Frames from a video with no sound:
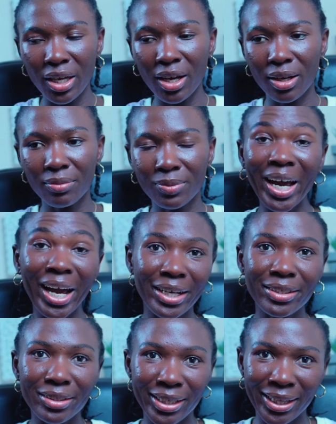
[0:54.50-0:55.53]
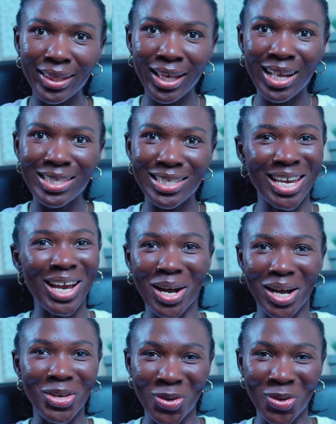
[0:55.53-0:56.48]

They are kind in that they are